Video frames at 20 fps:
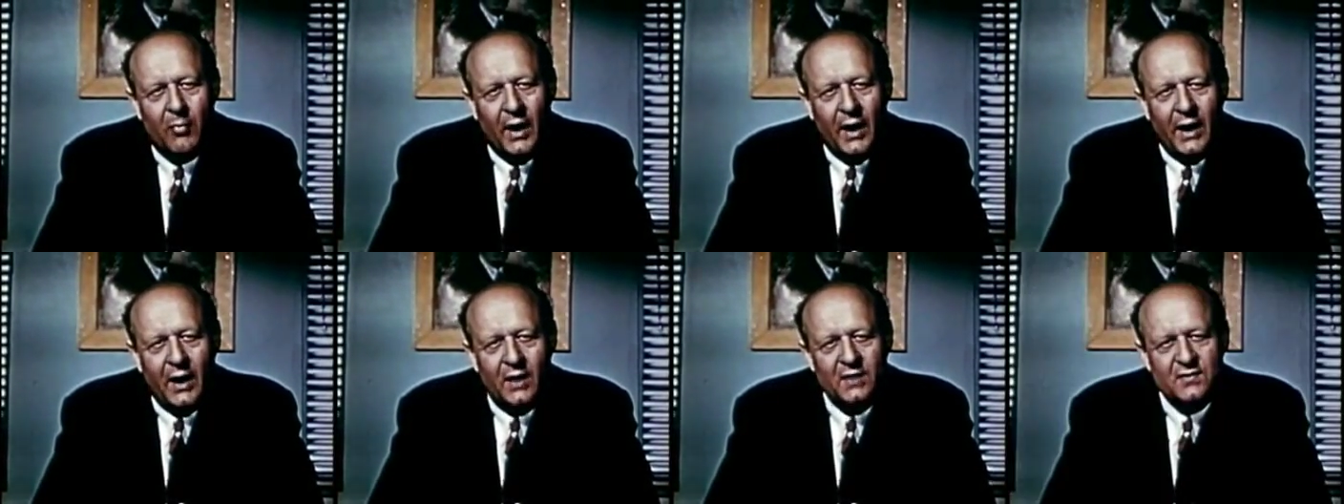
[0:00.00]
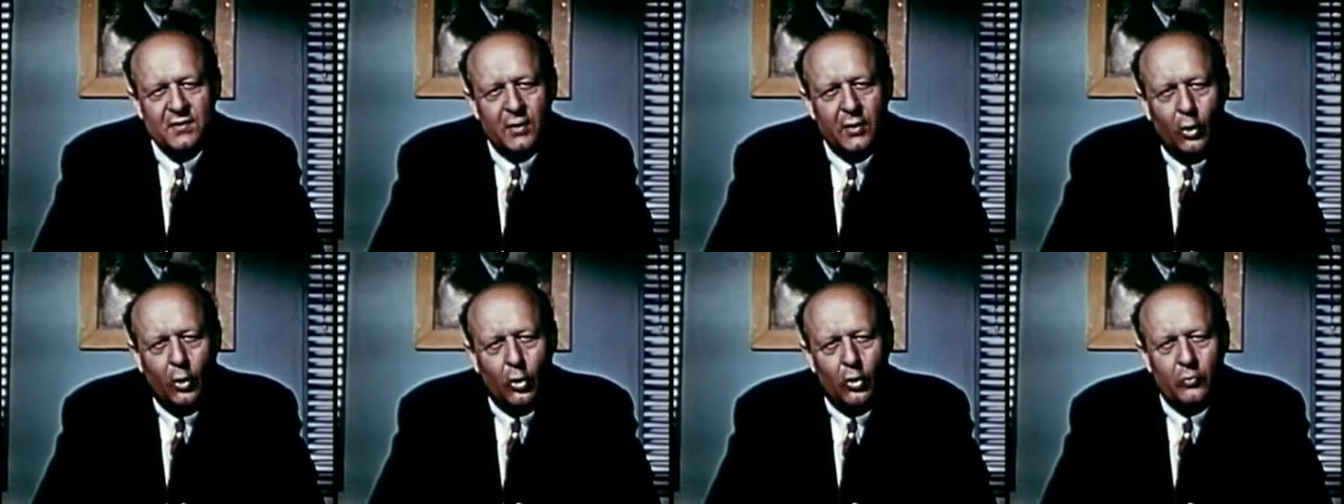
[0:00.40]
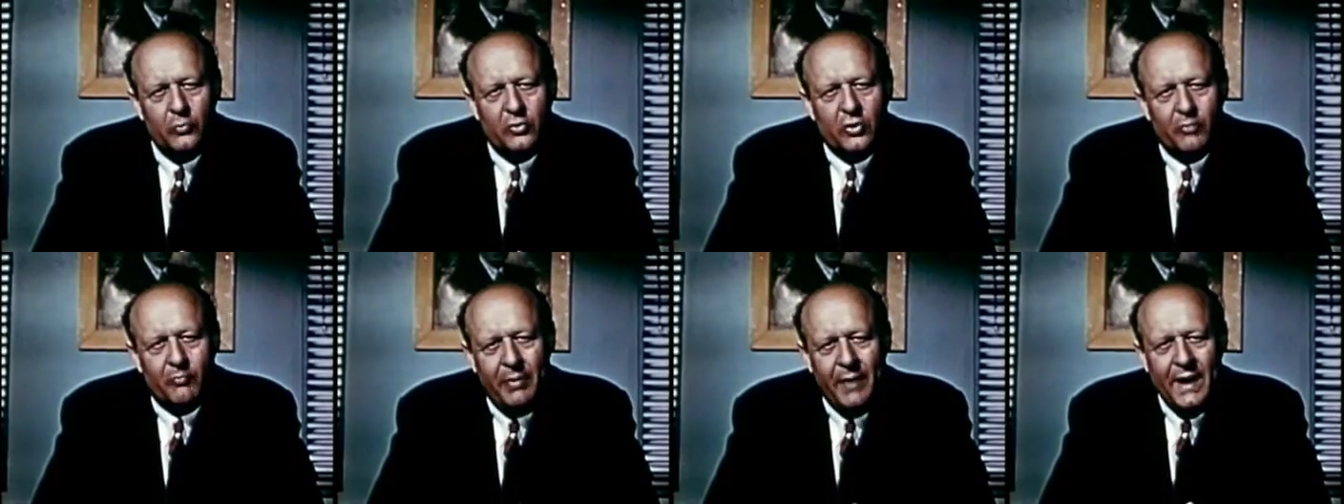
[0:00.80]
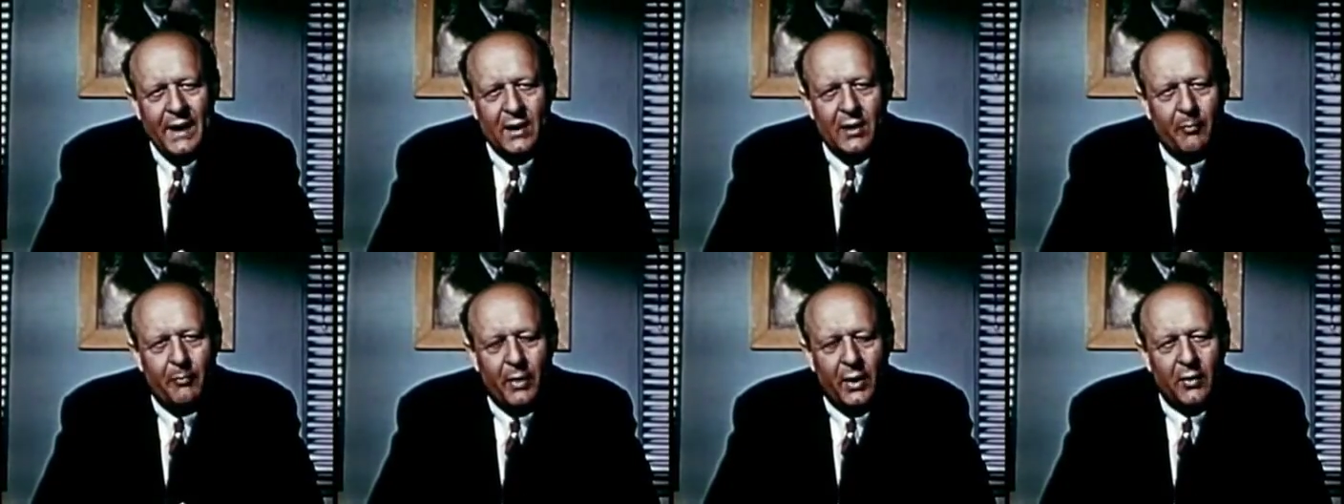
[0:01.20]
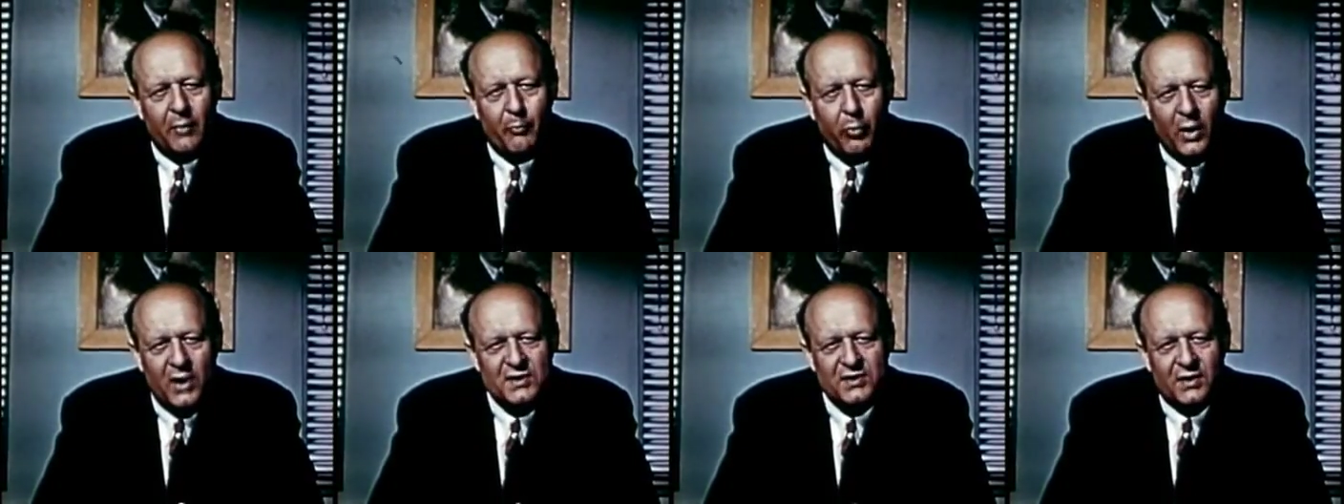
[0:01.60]
by us at home to back up
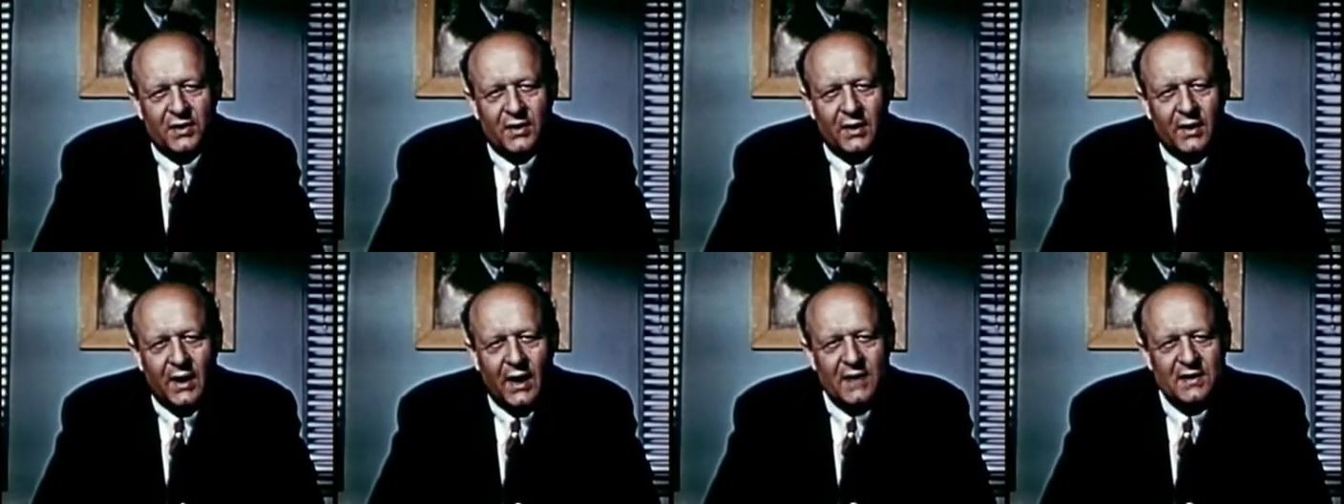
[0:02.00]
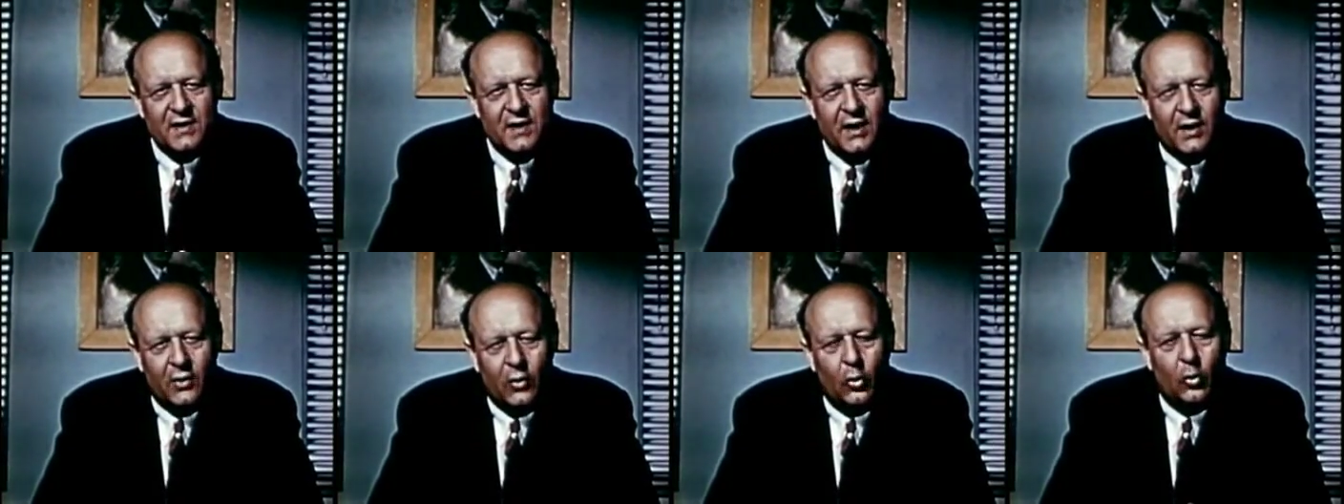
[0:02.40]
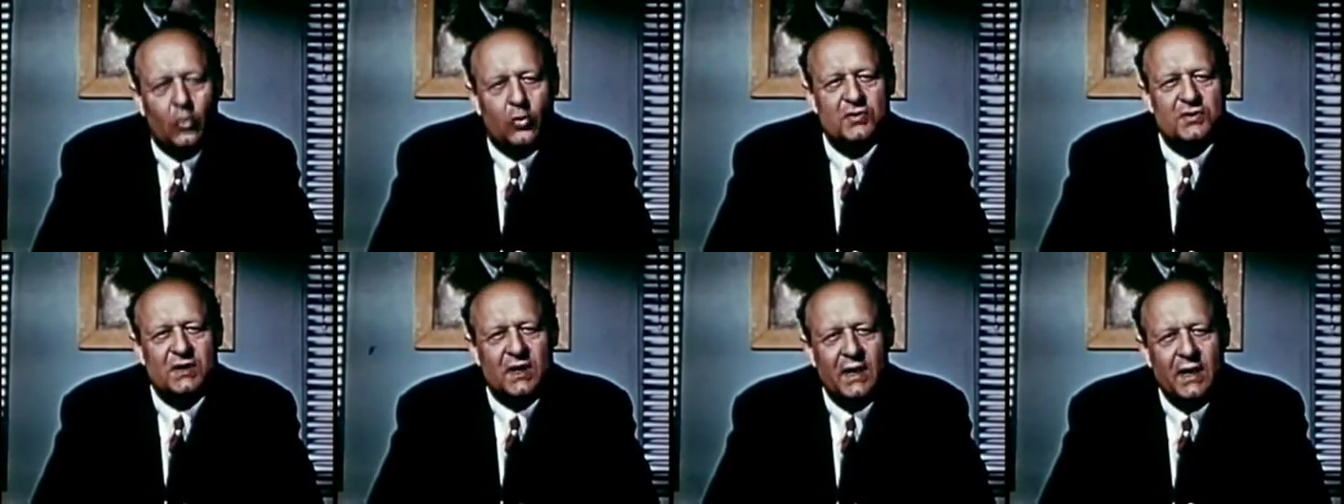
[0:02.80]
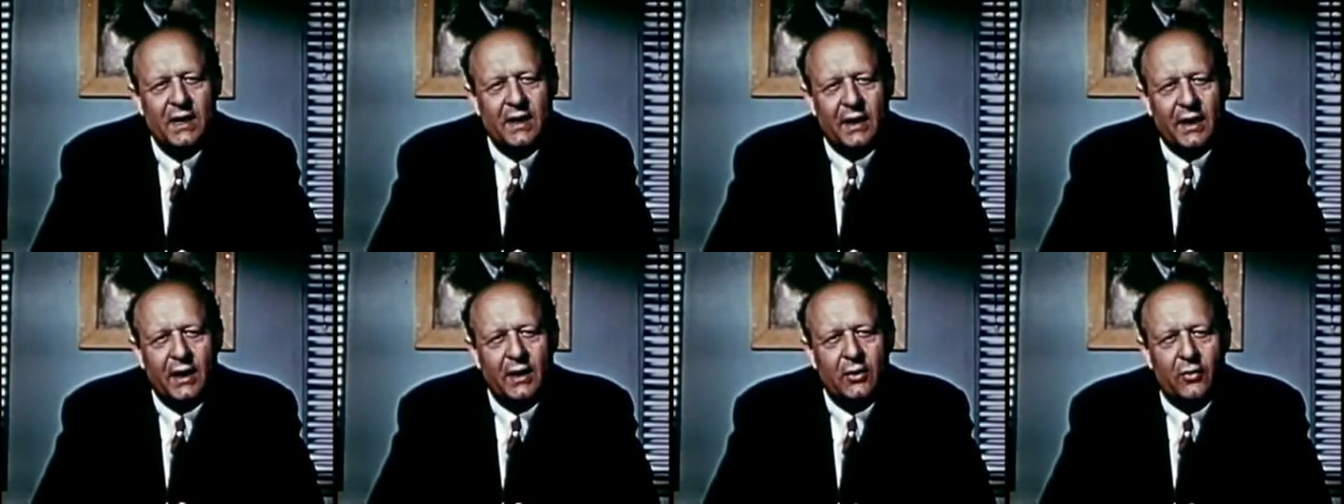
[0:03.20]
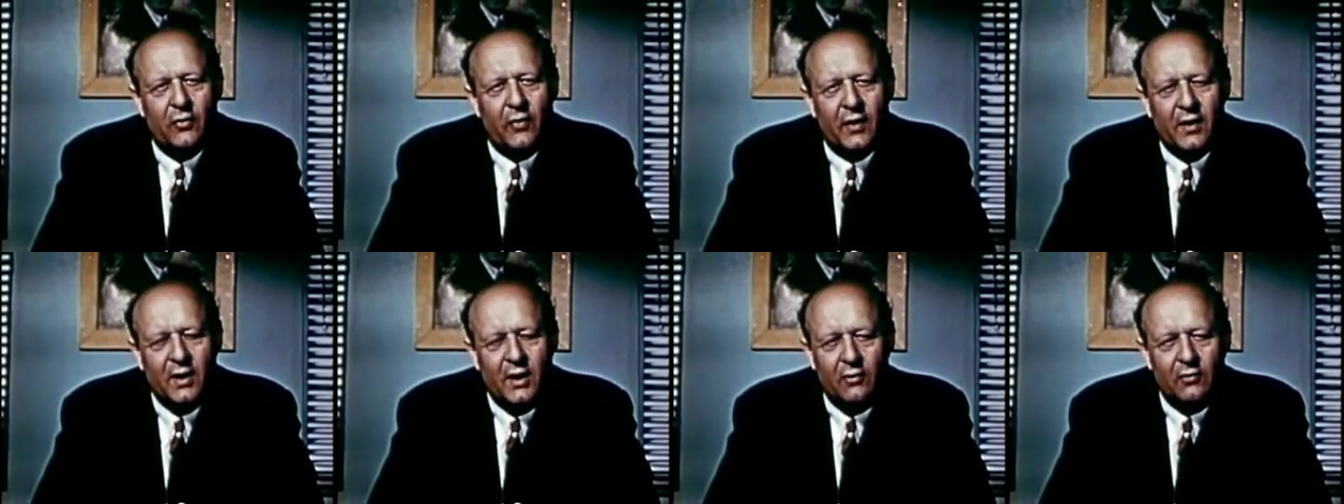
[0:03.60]
our president as he goes
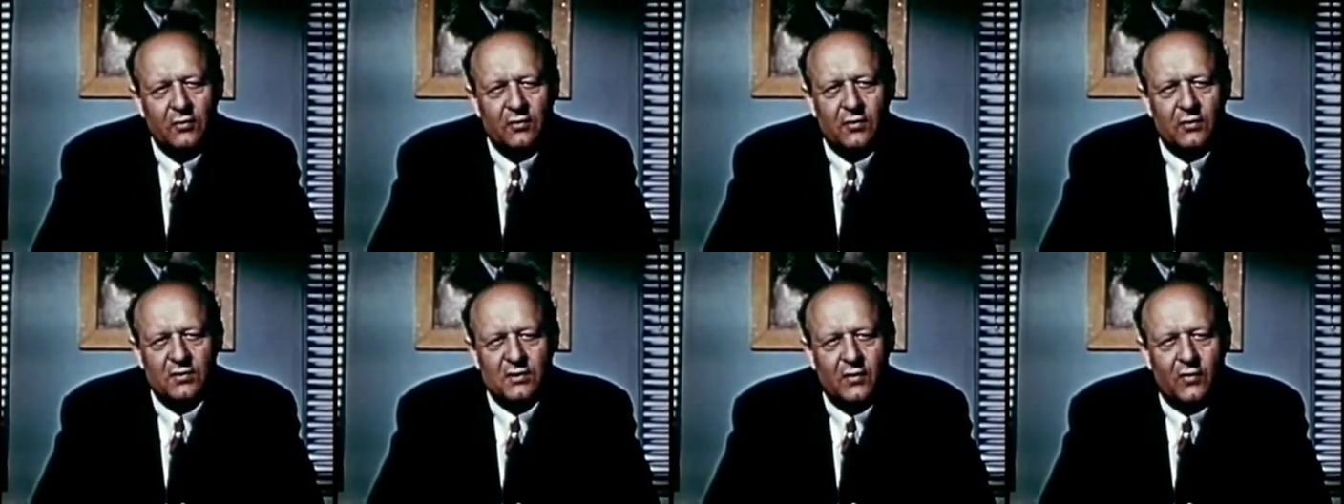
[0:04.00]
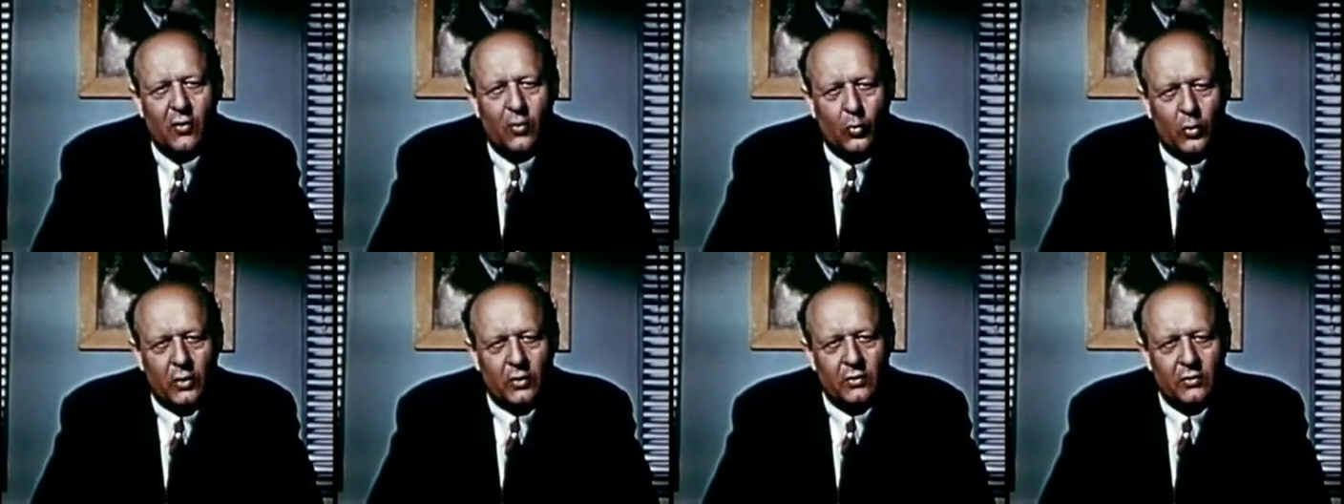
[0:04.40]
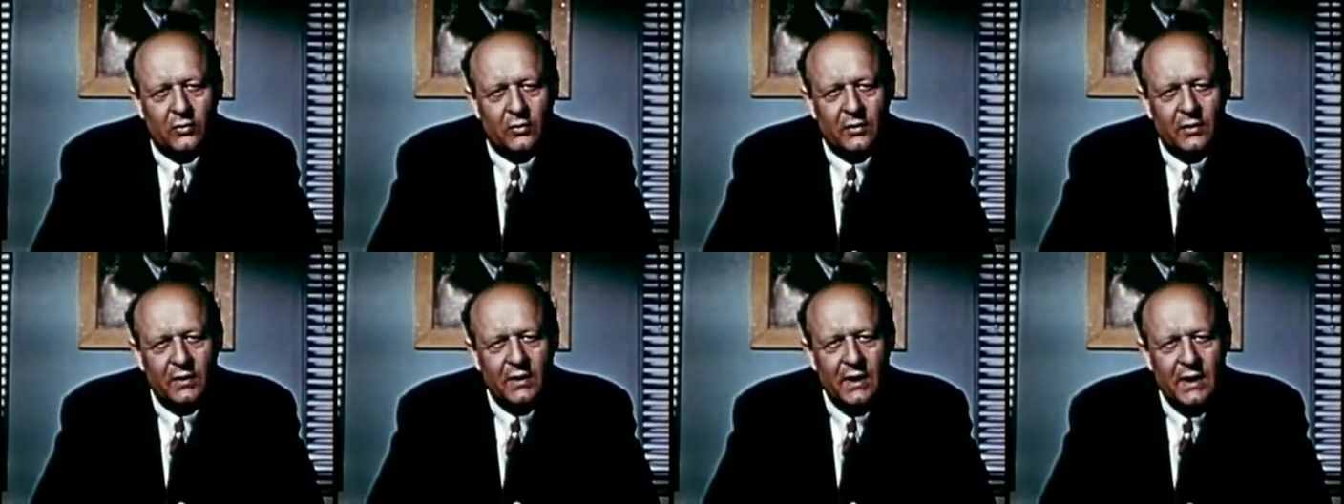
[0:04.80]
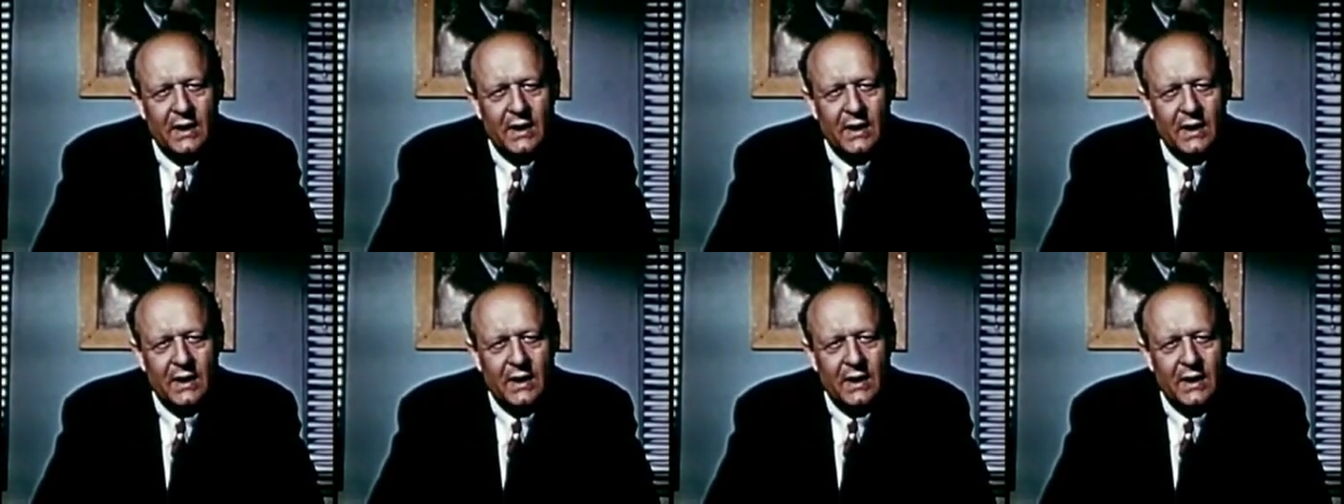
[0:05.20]
into the councils of the world,